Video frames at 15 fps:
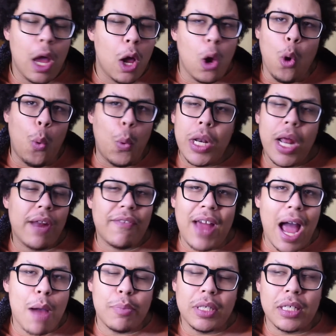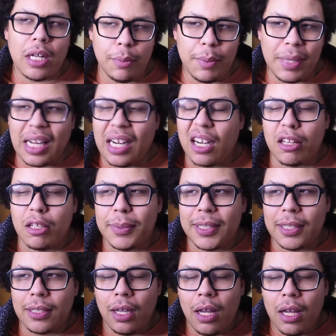would not have happened at the beginning of the book.
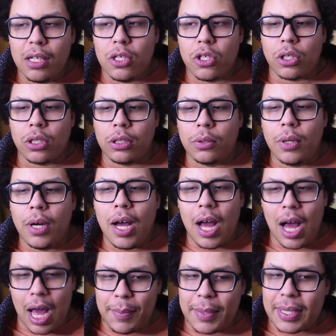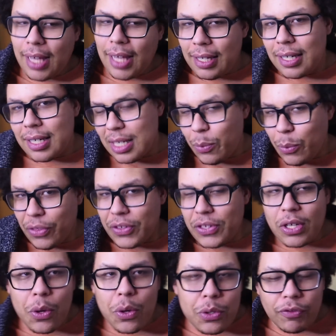So I'm excited to see where this
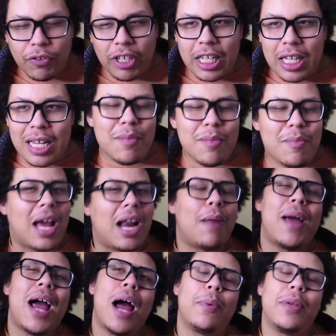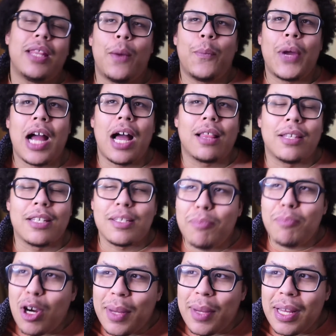goes for him, and I'm happy that we got this
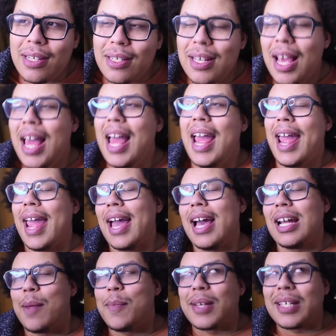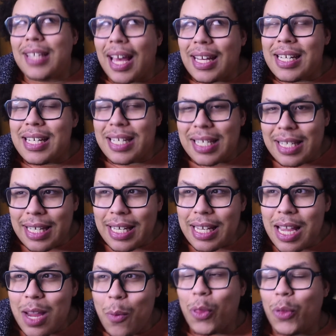moment, and I'm excited to see
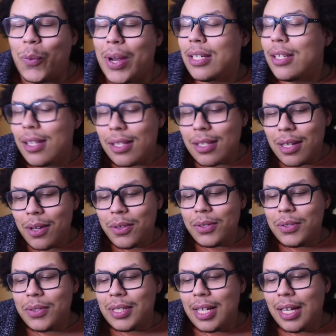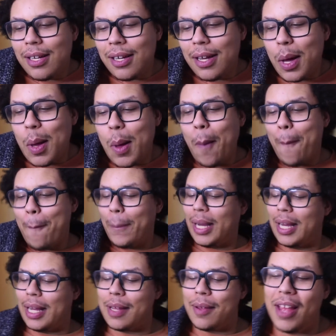where the rest of this goes. But
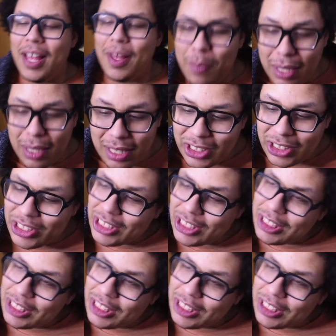bitch,